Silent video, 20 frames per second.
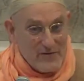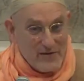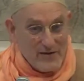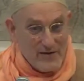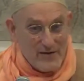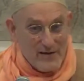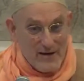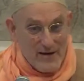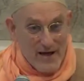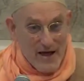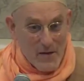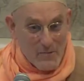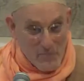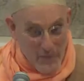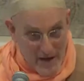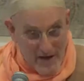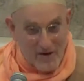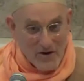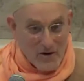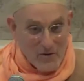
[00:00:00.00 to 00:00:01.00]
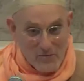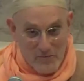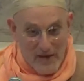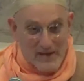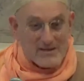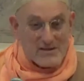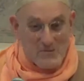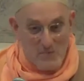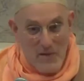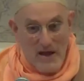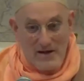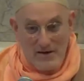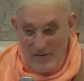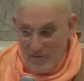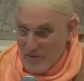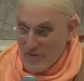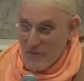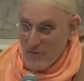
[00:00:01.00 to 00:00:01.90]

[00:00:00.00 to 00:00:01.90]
then he'd be even a better